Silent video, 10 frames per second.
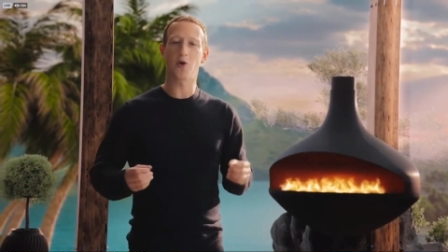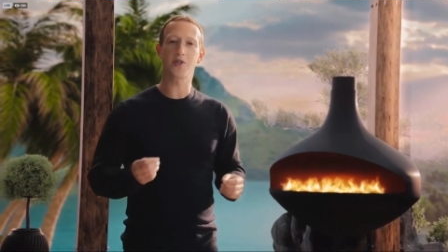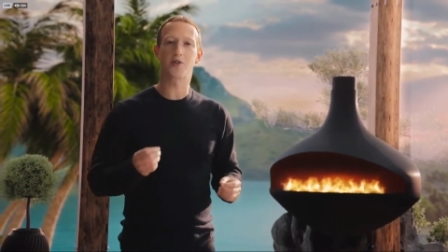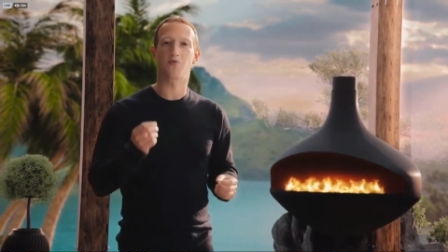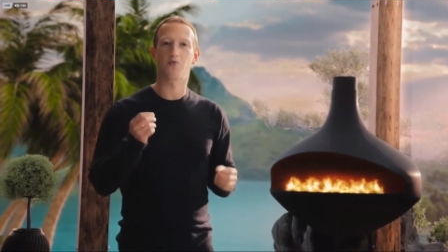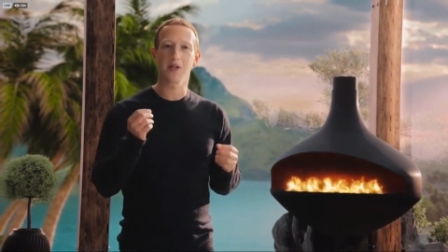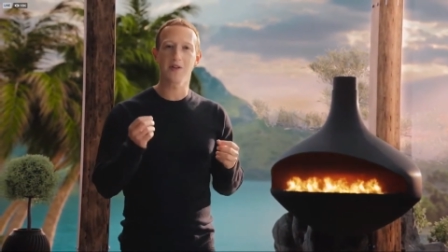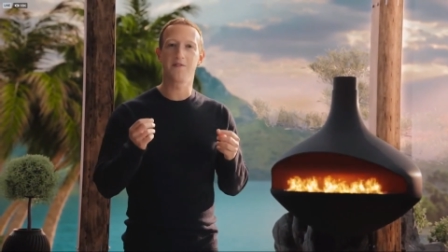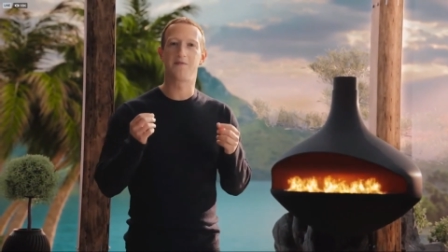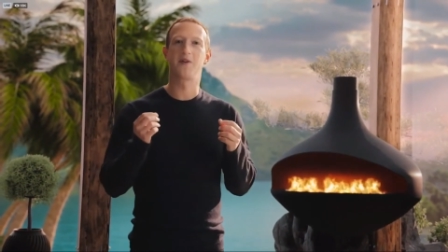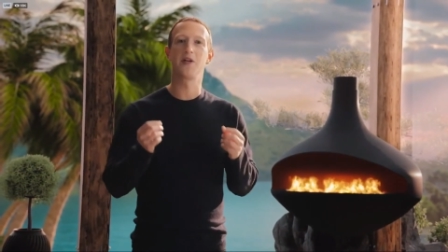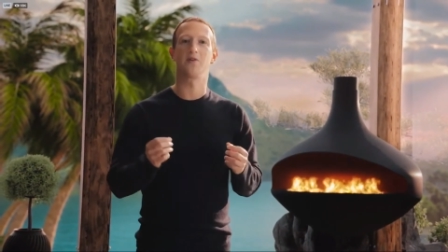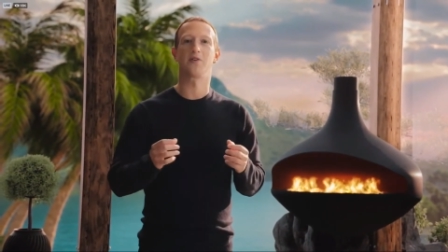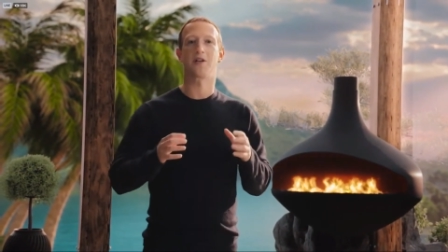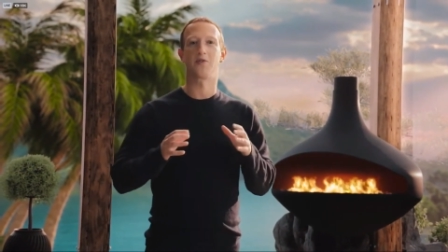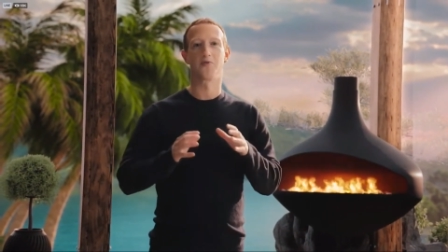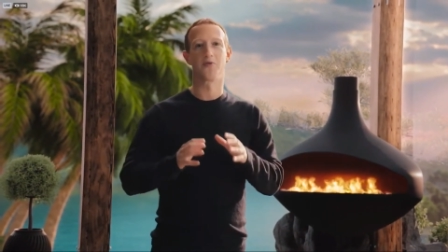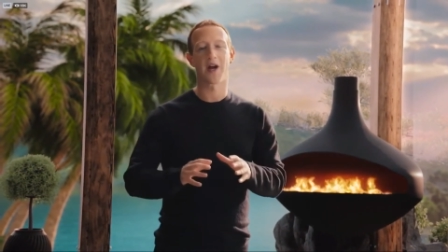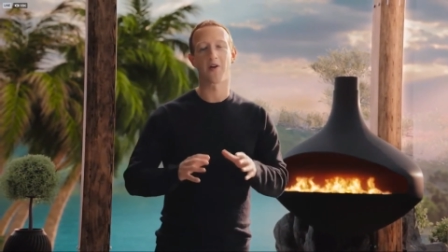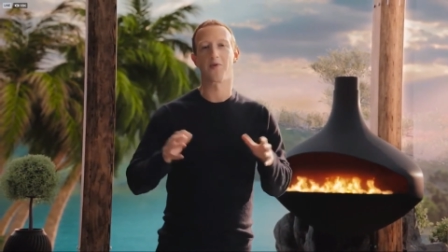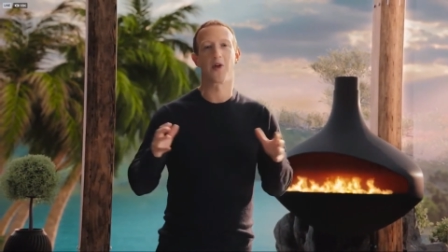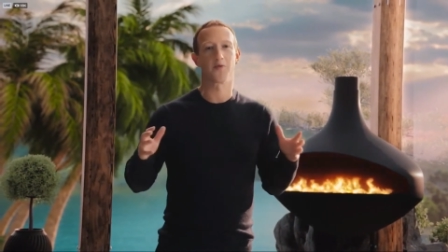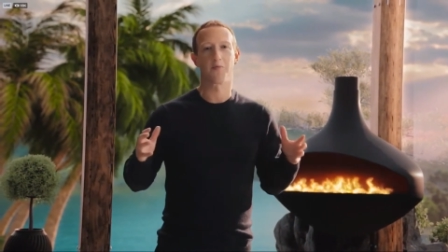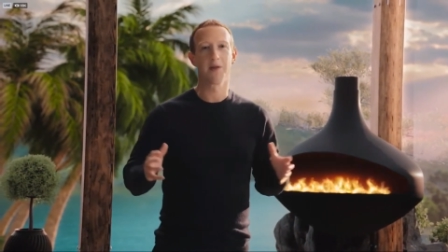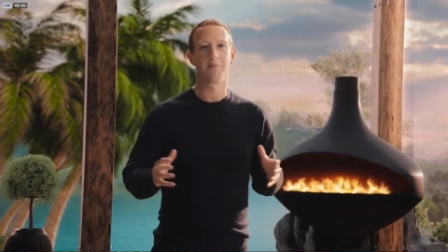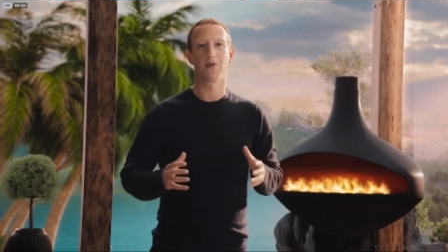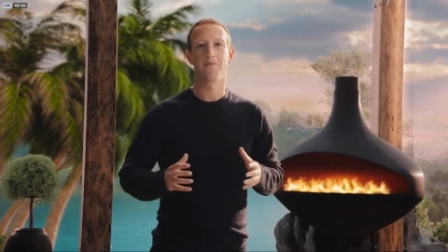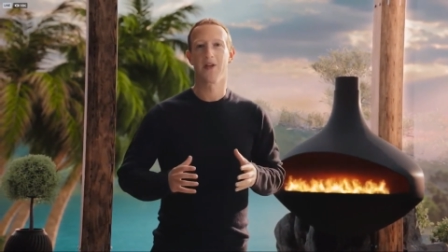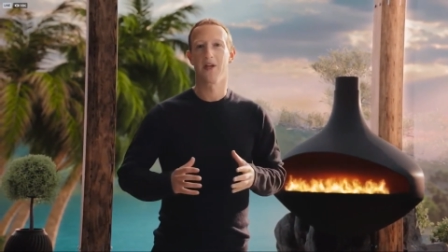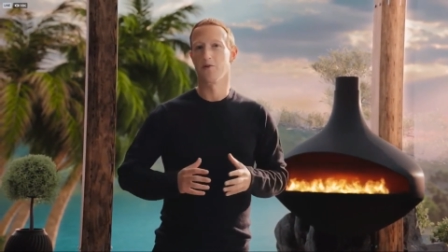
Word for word: You're going to really feel like you're there with other people.